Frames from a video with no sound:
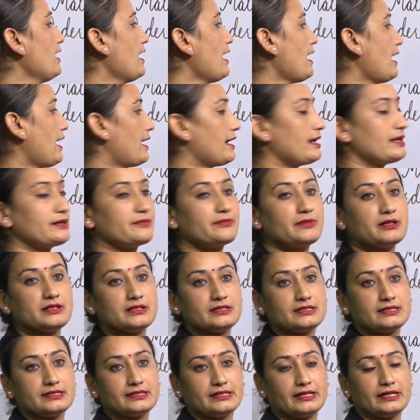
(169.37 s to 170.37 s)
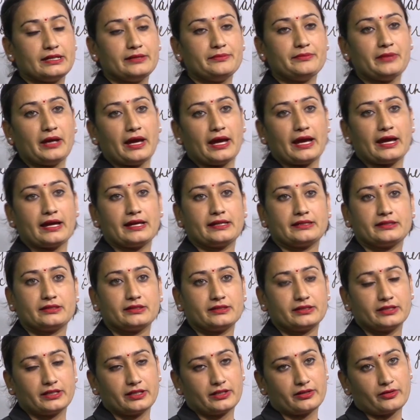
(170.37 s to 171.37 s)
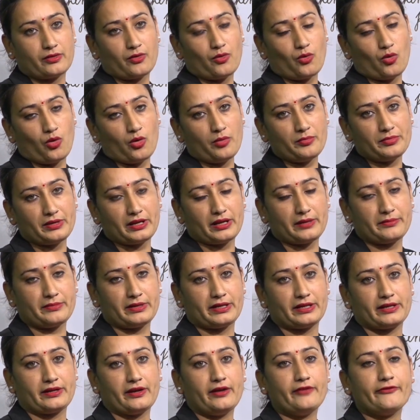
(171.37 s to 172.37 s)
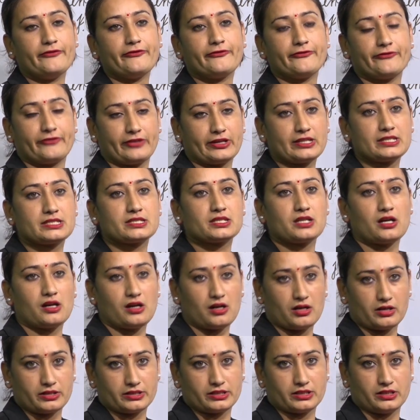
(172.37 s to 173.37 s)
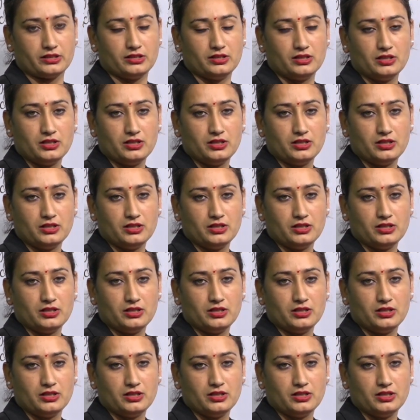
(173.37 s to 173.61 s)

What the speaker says: animal's name and their home name in a fixed order.